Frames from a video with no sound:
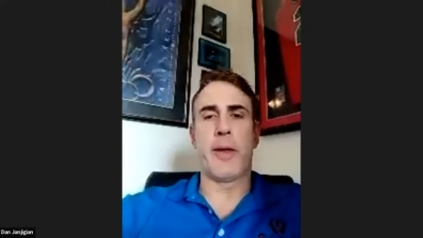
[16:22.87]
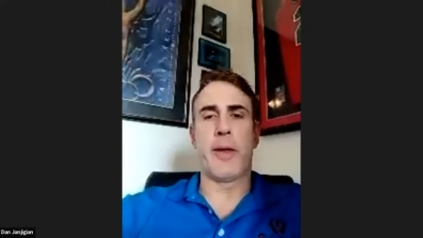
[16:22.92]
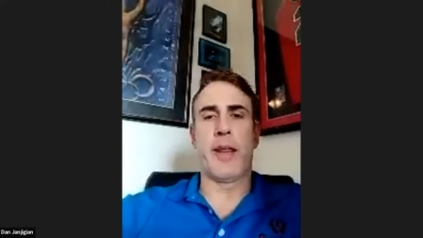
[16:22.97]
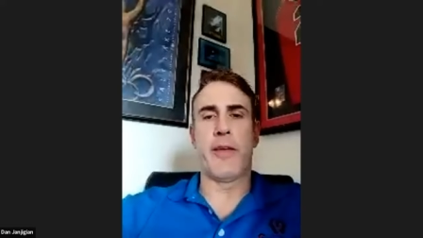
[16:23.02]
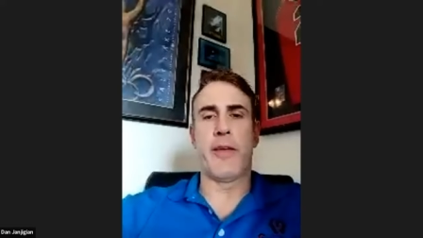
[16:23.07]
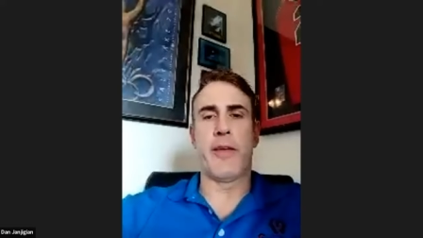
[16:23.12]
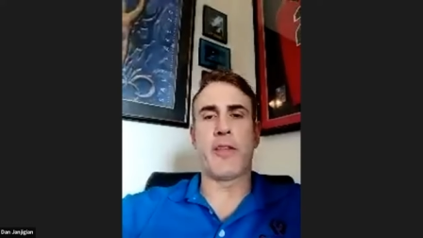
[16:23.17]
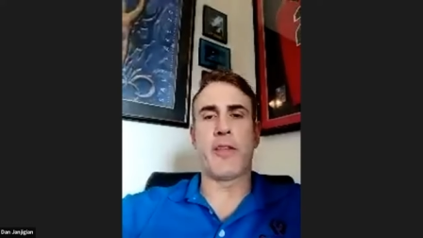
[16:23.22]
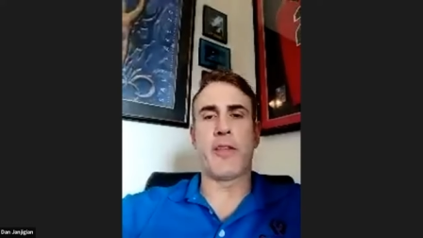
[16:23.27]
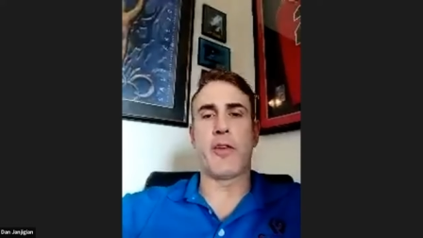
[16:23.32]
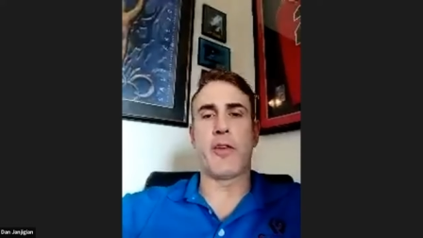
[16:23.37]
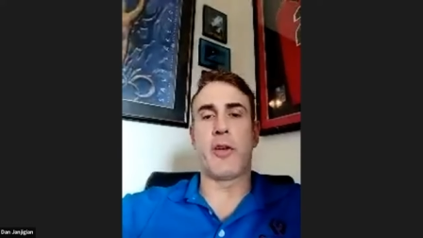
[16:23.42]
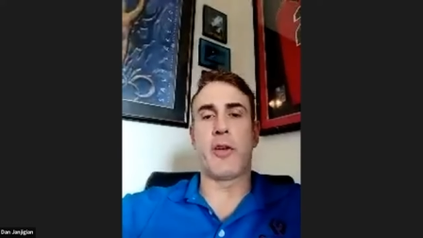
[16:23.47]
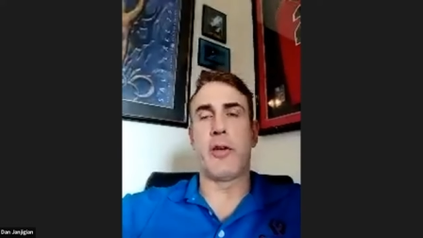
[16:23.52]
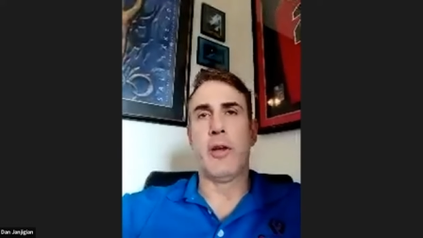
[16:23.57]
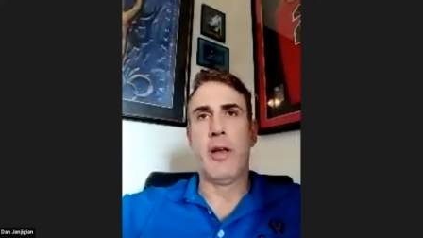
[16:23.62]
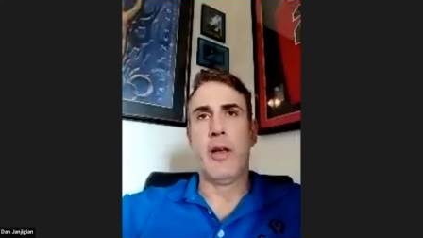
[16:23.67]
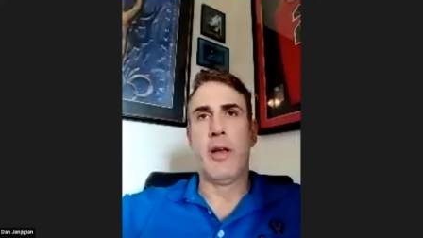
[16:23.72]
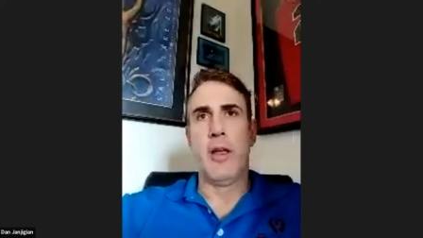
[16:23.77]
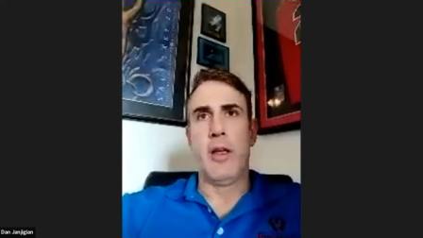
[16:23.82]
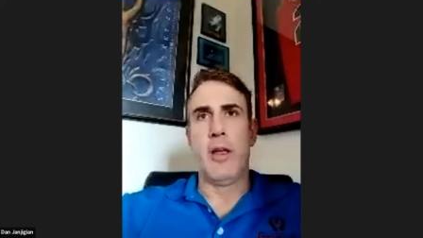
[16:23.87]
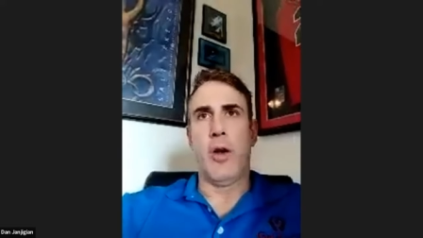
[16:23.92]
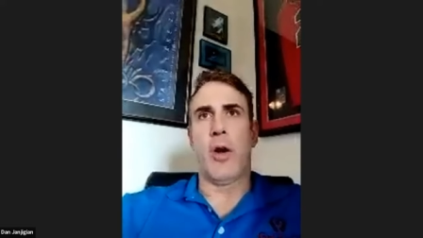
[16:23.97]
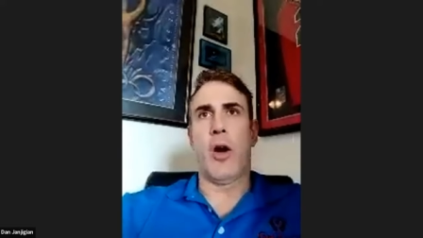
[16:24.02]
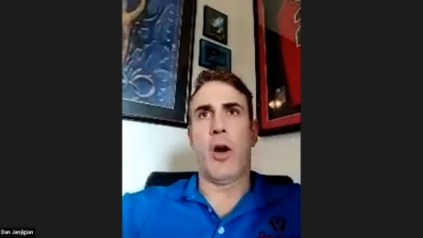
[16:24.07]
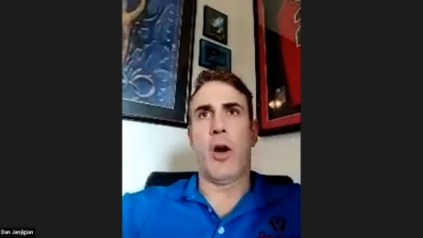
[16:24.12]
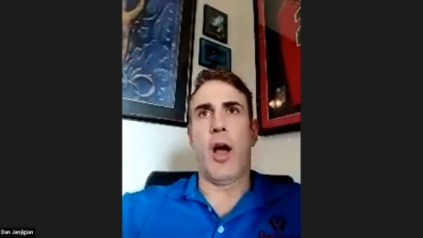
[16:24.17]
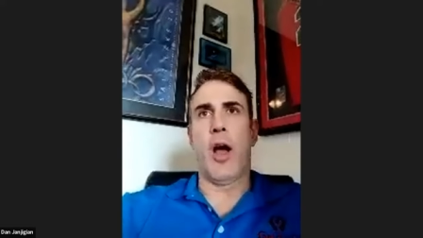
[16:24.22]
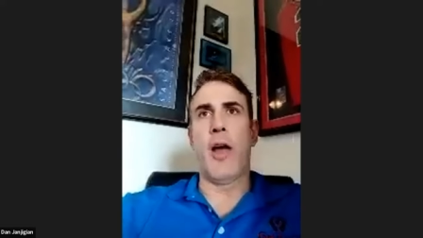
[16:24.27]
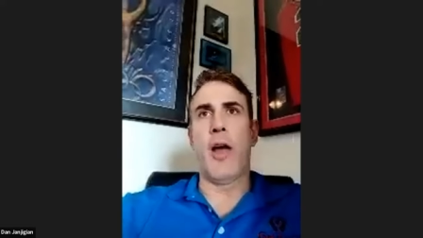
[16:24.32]
So many of us are
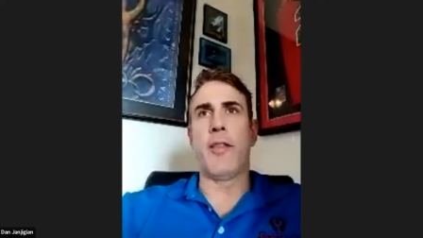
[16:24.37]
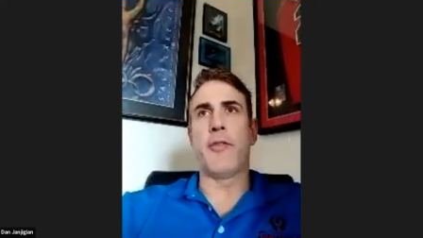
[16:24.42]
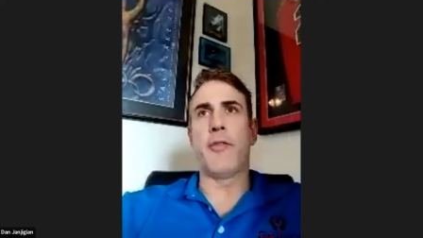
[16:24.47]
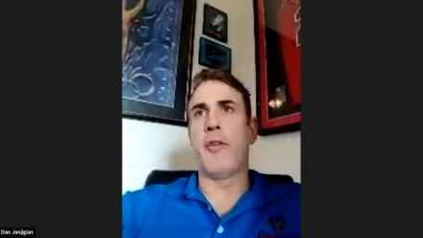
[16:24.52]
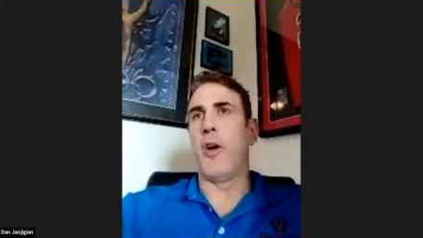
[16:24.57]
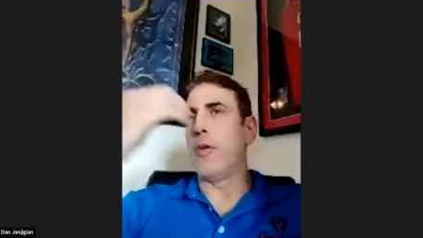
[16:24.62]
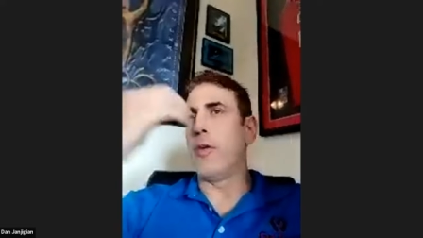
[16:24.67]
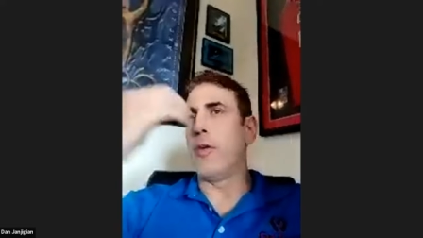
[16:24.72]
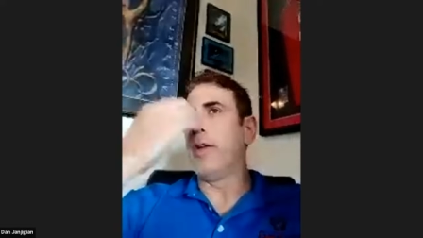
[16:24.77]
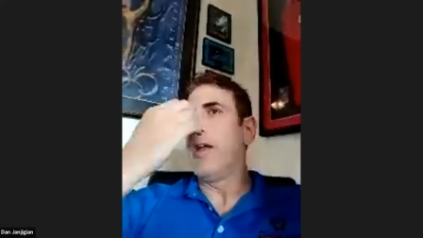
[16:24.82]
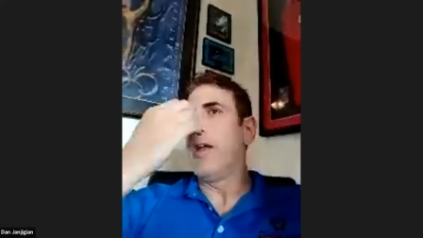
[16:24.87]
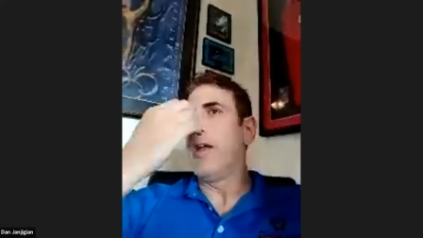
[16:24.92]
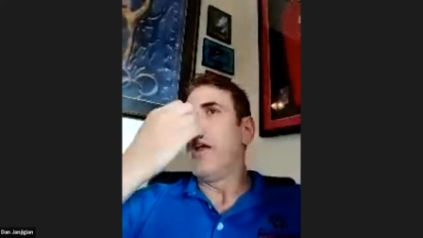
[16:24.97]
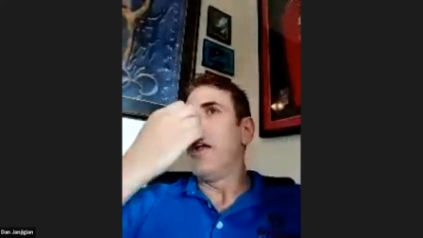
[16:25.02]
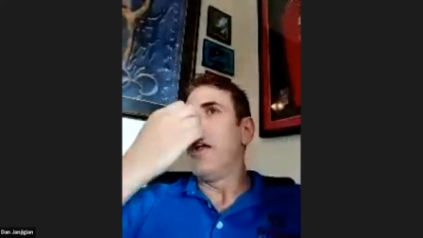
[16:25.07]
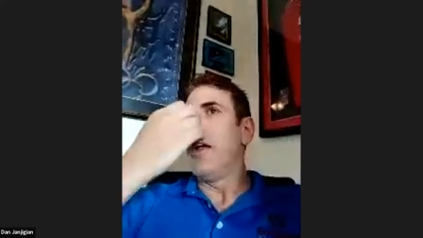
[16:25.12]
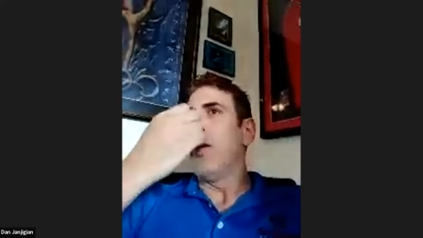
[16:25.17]
are on the phone.